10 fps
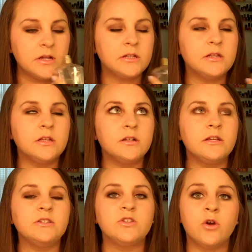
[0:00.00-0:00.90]

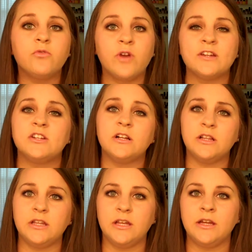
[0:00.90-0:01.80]
literally so fresh and
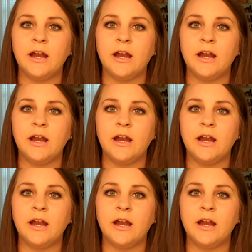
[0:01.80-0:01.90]
clean.